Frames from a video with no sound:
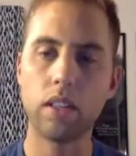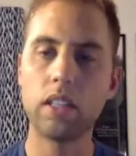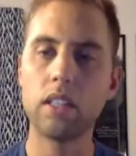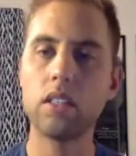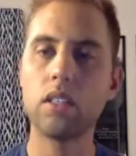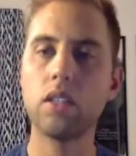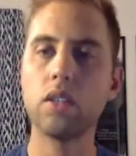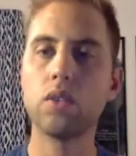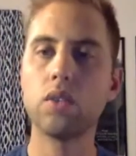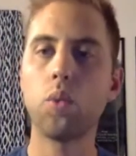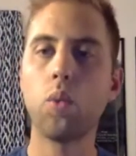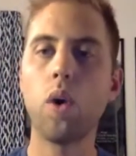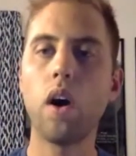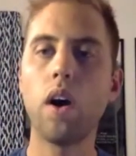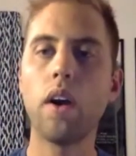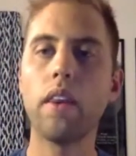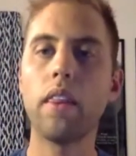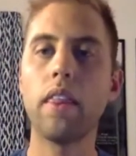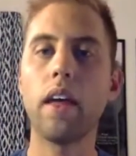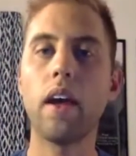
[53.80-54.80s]
This is
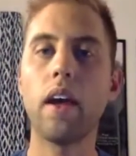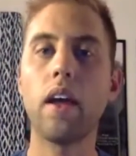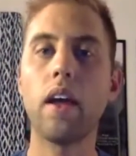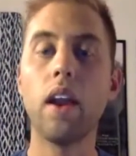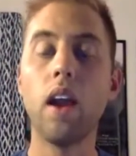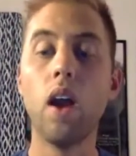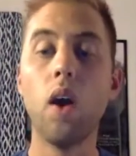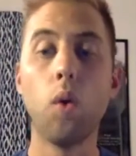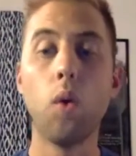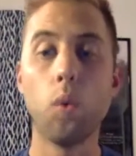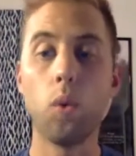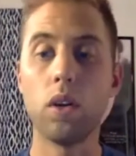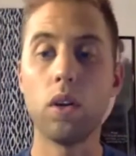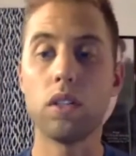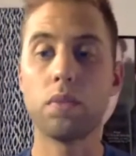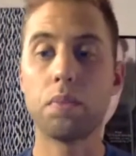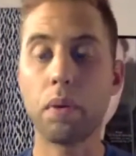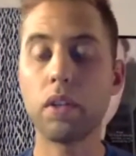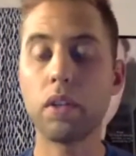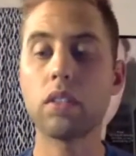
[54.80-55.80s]
one that was
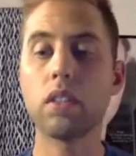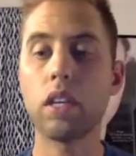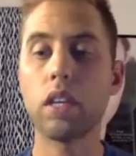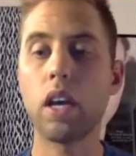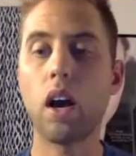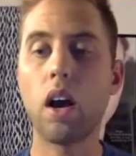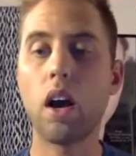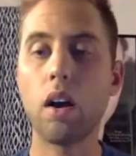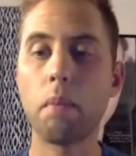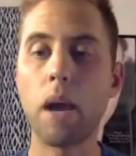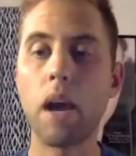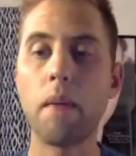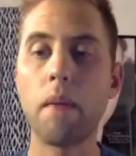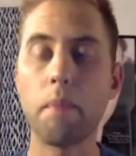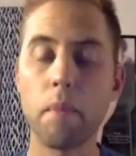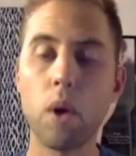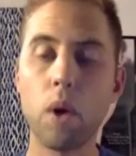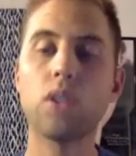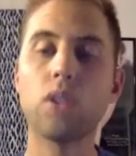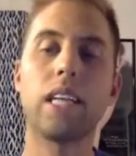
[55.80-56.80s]
personally on my
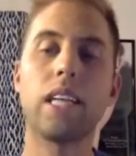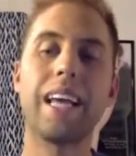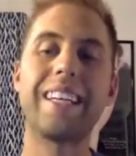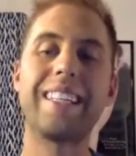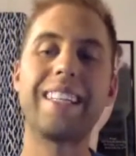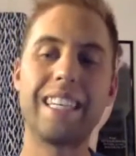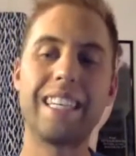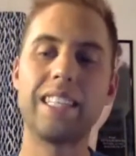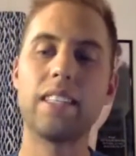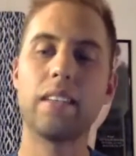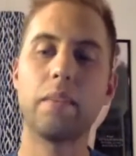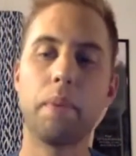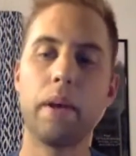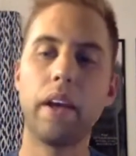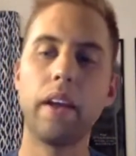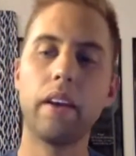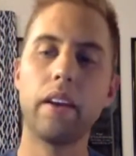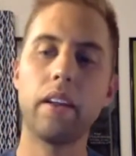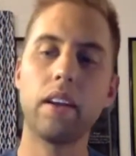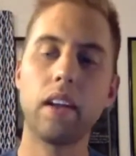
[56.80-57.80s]
most
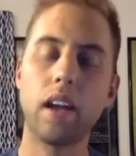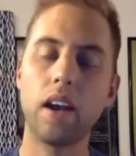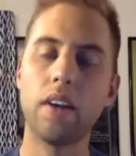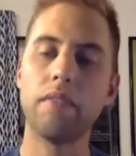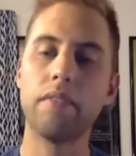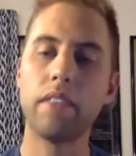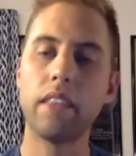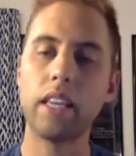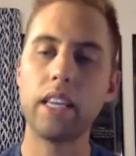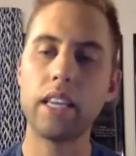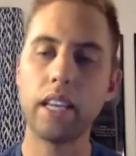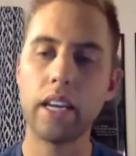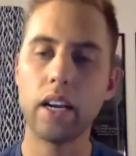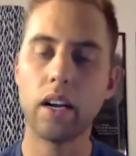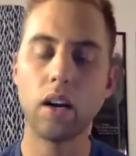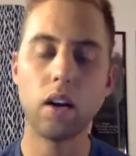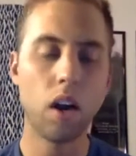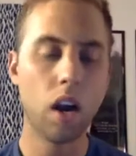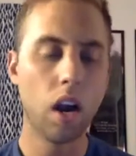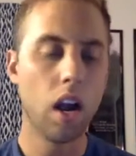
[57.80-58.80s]
anticipated of the
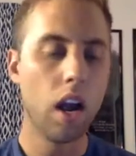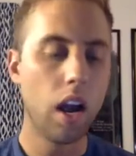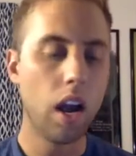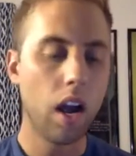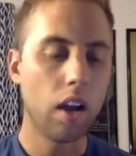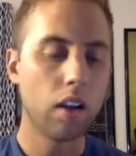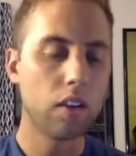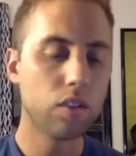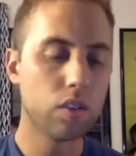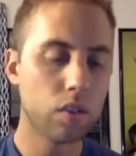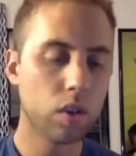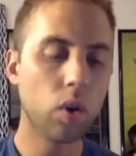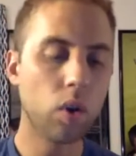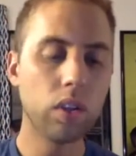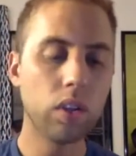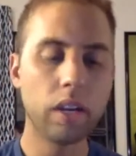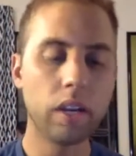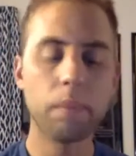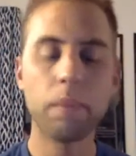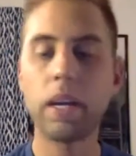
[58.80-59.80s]
year,
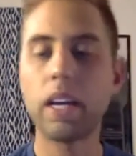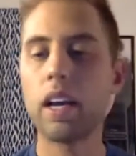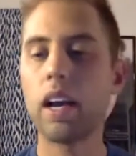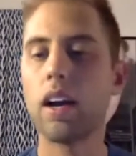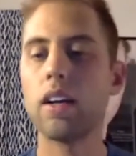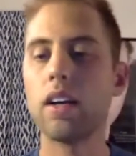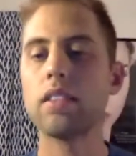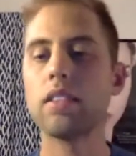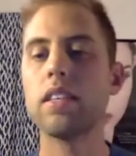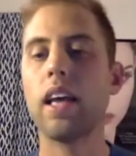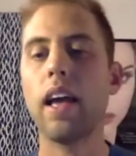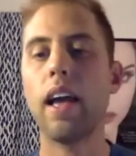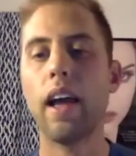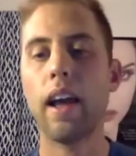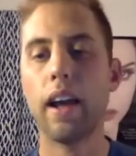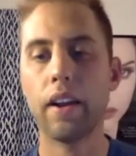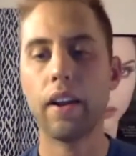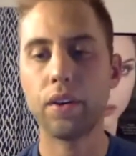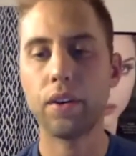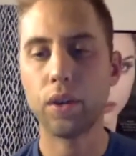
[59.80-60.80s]
solely because
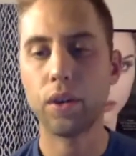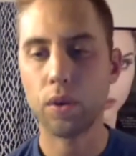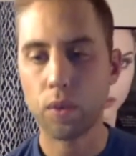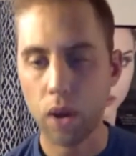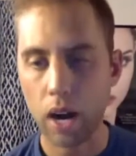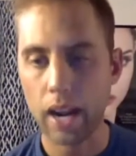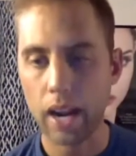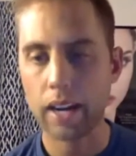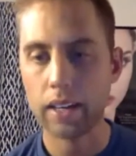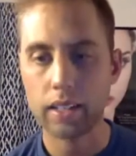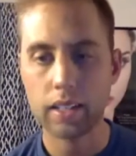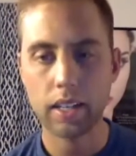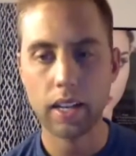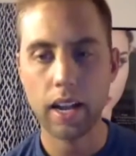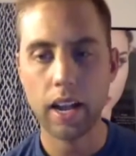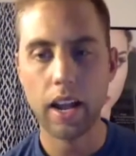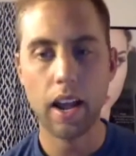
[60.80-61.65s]
Edgar Wright.